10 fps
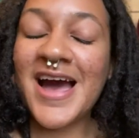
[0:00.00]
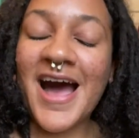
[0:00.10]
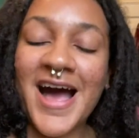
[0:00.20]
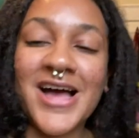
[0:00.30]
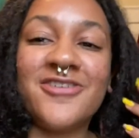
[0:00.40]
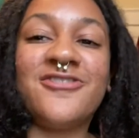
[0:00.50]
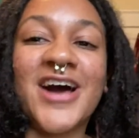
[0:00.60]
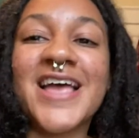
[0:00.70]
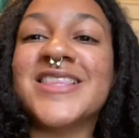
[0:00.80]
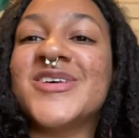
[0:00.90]
I
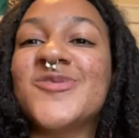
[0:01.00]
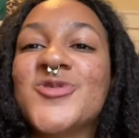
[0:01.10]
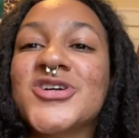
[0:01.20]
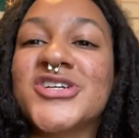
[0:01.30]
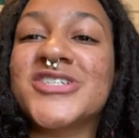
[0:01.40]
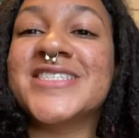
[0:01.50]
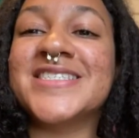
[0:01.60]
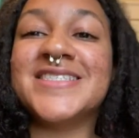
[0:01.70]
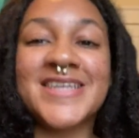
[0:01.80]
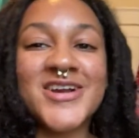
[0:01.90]
finally ordered
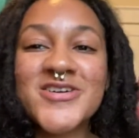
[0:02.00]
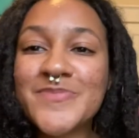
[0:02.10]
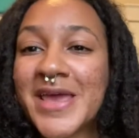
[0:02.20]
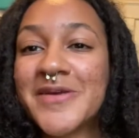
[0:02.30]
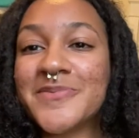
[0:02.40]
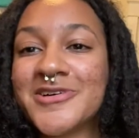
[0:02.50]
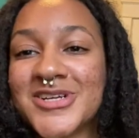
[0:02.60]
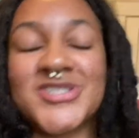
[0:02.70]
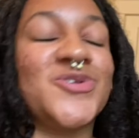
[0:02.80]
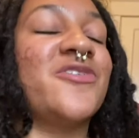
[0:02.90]
sticker paper,
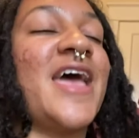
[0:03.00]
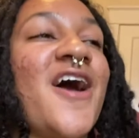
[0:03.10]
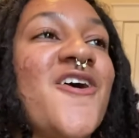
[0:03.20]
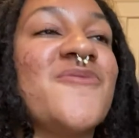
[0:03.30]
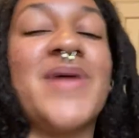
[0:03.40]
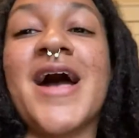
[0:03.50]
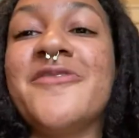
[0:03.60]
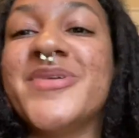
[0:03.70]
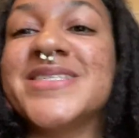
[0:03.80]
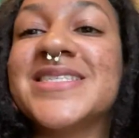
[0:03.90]
so now my
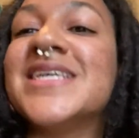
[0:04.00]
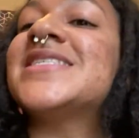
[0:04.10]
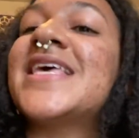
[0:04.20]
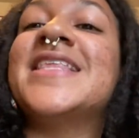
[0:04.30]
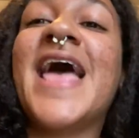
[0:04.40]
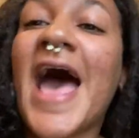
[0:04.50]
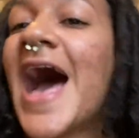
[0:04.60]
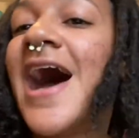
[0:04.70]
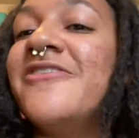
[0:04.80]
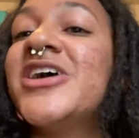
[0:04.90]
business can
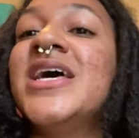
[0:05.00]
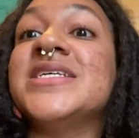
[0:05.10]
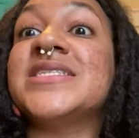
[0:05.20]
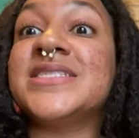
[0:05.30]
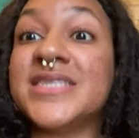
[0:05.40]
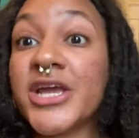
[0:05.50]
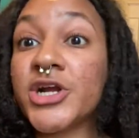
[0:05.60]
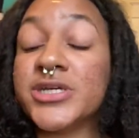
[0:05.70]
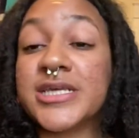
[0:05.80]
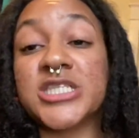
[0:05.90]
have
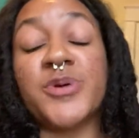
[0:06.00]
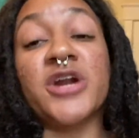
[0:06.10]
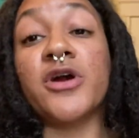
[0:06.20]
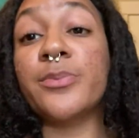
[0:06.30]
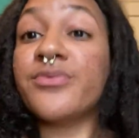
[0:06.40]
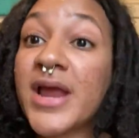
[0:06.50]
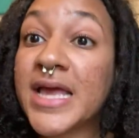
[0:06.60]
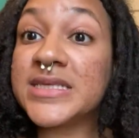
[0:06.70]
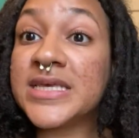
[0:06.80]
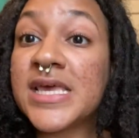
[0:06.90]
stickers as part of our
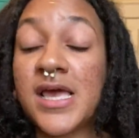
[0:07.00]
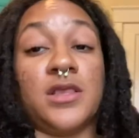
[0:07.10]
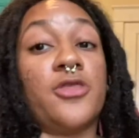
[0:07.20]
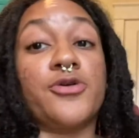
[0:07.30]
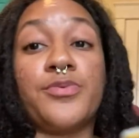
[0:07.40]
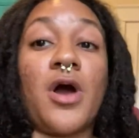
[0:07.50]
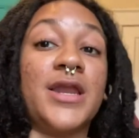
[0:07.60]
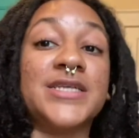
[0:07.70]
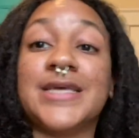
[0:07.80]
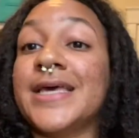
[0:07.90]
branding, another
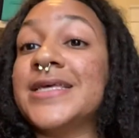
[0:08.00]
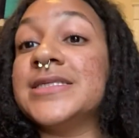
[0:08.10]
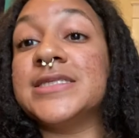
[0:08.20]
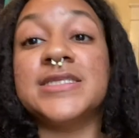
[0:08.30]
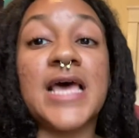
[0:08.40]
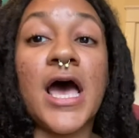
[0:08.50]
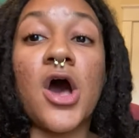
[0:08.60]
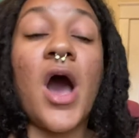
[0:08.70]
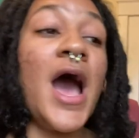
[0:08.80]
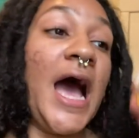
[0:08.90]
product I can
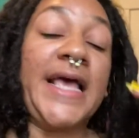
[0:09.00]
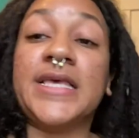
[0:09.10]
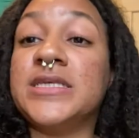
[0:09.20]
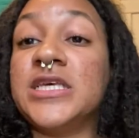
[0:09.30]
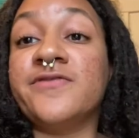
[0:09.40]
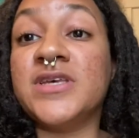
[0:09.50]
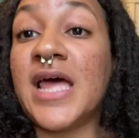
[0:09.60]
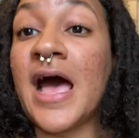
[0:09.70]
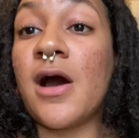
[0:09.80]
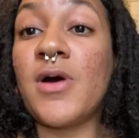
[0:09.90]
sell, I can give it
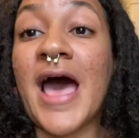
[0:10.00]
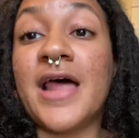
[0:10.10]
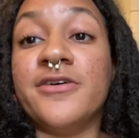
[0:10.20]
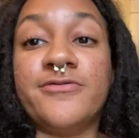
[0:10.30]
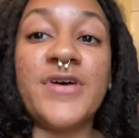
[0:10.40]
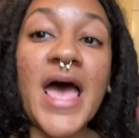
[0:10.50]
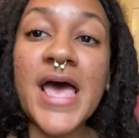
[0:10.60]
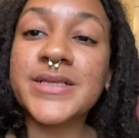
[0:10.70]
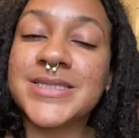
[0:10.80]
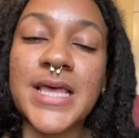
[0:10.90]
out at
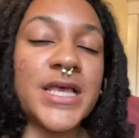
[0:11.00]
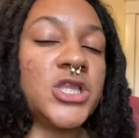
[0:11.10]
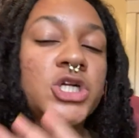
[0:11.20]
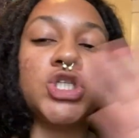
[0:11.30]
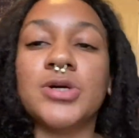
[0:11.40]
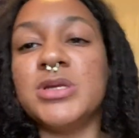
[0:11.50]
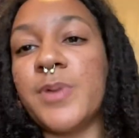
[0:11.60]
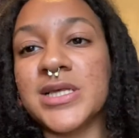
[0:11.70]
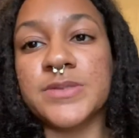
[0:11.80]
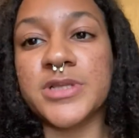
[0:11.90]
events. Like, there's so many
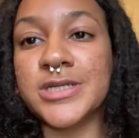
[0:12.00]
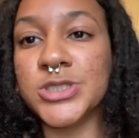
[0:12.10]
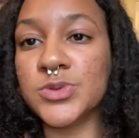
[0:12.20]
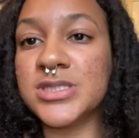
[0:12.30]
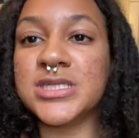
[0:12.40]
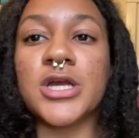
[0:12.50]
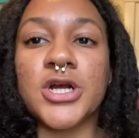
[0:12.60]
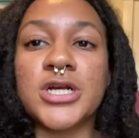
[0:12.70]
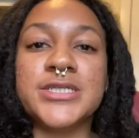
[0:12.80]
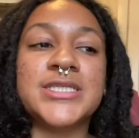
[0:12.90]
possibilities with
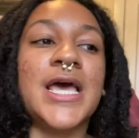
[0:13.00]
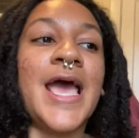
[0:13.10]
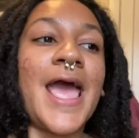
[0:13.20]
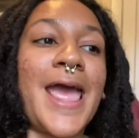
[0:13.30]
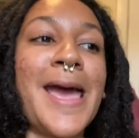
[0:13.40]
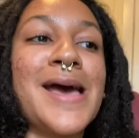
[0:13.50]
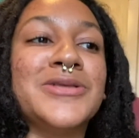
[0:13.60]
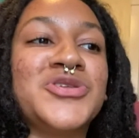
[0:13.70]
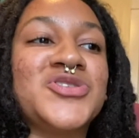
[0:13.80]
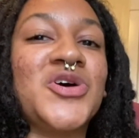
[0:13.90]
stickers,
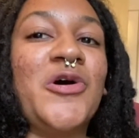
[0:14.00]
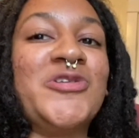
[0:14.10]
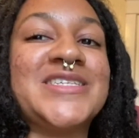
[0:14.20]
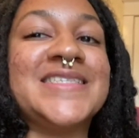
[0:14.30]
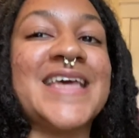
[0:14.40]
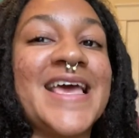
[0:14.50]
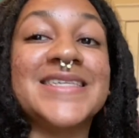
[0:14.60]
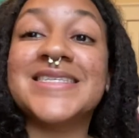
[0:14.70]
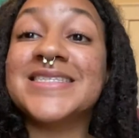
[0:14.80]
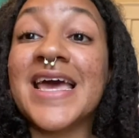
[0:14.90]
and so today
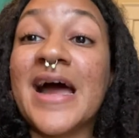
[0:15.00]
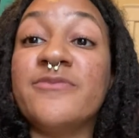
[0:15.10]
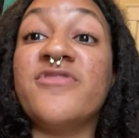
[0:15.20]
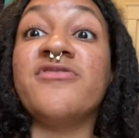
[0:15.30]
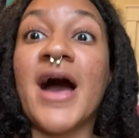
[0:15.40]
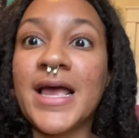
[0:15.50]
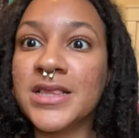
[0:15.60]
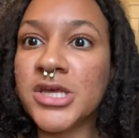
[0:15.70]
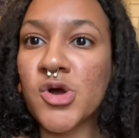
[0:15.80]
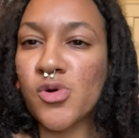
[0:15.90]
is the day I'm
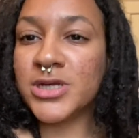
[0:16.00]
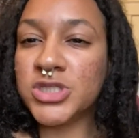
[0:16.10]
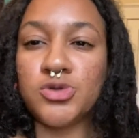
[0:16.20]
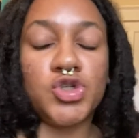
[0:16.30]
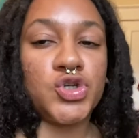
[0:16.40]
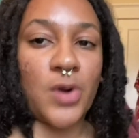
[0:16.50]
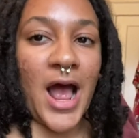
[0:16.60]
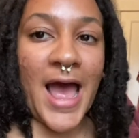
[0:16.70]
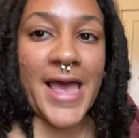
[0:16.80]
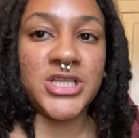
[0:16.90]
finally going to
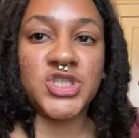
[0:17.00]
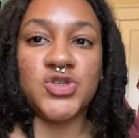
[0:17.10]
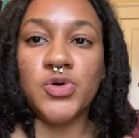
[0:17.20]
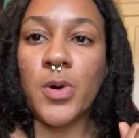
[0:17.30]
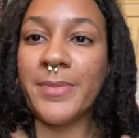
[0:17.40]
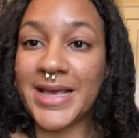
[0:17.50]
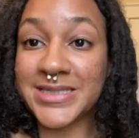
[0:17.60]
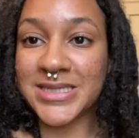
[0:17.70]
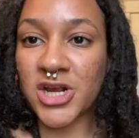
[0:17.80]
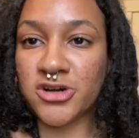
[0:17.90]
try to make
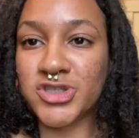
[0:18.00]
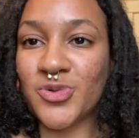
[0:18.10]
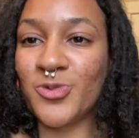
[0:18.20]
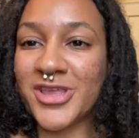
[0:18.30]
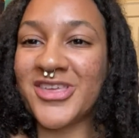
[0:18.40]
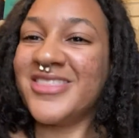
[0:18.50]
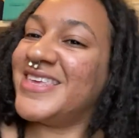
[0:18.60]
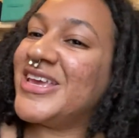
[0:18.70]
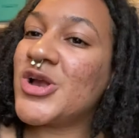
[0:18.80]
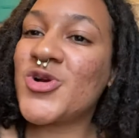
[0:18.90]
stickers with
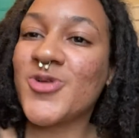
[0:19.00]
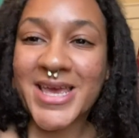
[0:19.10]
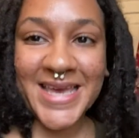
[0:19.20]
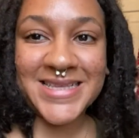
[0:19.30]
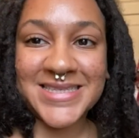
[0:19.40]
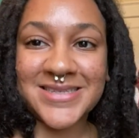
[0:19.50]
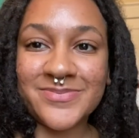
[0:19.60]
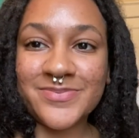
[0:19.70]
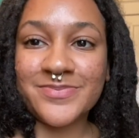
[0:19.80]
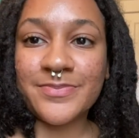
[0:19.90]
the
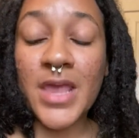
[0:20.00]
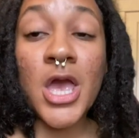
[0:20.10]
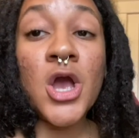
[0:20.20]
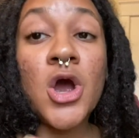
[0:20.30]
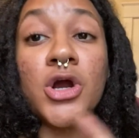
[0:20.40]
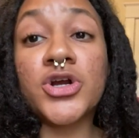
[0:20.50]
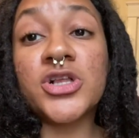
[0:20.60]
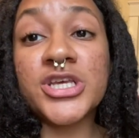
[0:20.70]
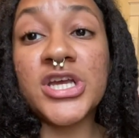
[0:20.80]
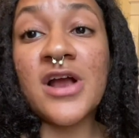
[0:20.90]
Cricut.
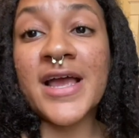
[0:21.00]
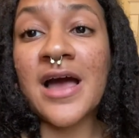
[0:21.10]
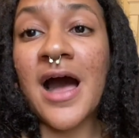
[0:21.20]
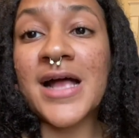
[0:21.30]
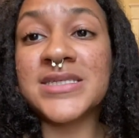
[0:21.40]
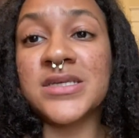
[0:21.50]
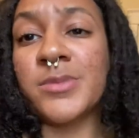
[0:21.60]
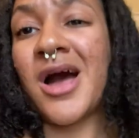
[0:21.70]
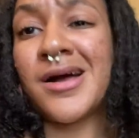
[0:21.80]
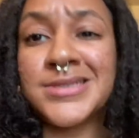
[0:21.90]
Earlier, I got some
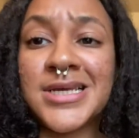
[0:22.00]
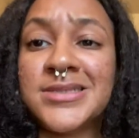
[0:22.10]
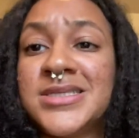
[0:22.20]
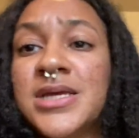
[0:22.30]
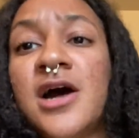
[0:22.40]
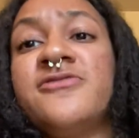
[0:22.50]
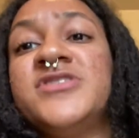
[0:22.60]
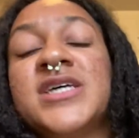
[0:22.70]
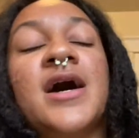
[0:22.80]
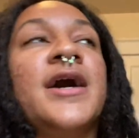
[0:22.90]
content stuff
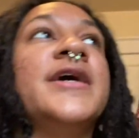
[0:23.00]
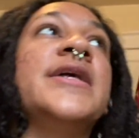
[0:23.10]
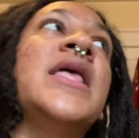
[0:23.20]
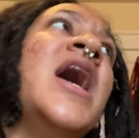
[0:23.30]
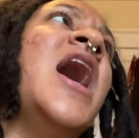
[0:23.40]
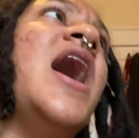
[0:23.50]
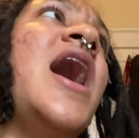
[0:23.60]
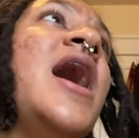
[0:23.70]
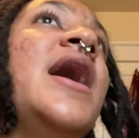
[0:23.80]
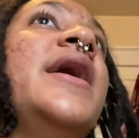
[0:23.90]
done.
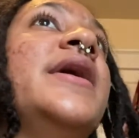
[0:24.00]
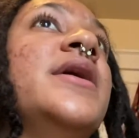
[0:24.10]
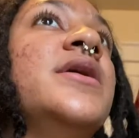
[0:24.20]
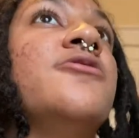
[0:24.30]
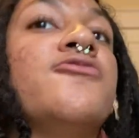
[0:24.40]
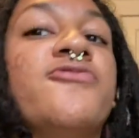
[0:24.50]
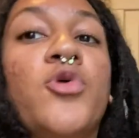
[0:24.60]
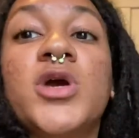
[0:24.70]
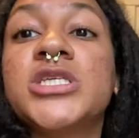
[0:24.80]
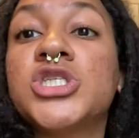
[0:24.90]
I
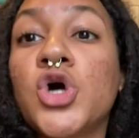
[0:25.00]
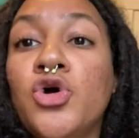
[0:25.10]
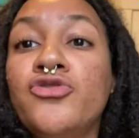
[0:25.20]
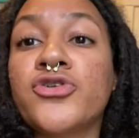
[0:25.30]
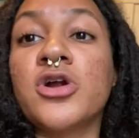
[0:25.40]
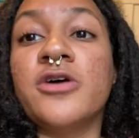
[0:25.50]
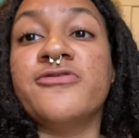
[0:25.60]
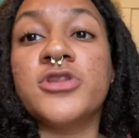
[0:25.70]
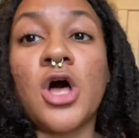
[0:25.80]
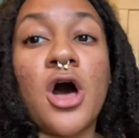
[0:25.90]
voiced over a
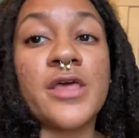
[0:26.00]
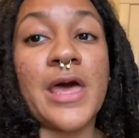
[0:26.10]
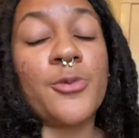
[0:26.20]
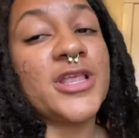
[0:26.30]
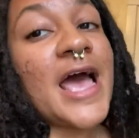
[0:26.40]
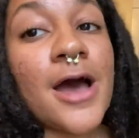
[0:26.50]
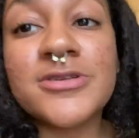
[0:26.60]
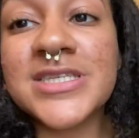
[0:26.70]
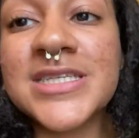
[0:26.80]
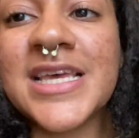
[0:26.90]
vlog that went
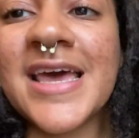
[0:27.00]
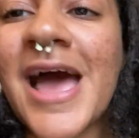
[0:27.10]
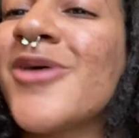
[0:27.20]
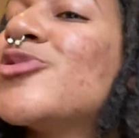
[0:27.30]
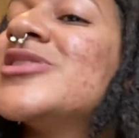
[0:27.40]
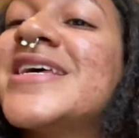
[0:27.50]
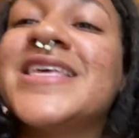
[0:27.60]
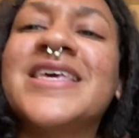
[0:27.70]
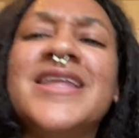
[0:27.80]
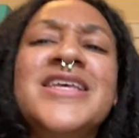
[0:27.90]
out today. I will
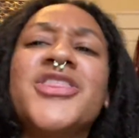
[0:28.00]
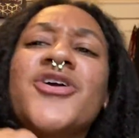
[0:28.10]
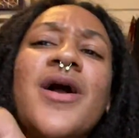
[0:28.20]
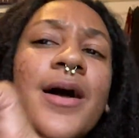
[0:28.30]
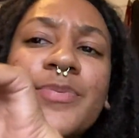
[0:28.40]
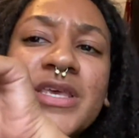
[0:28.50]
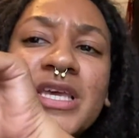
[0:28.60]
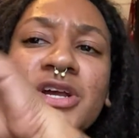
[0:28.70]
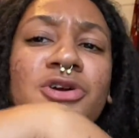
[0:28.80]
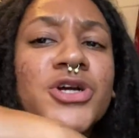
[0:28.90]
link it either up
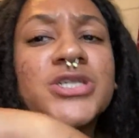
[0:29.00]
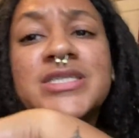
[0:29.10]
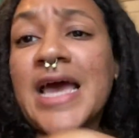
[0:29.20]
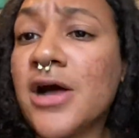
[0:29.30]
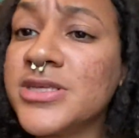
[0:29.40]
here or down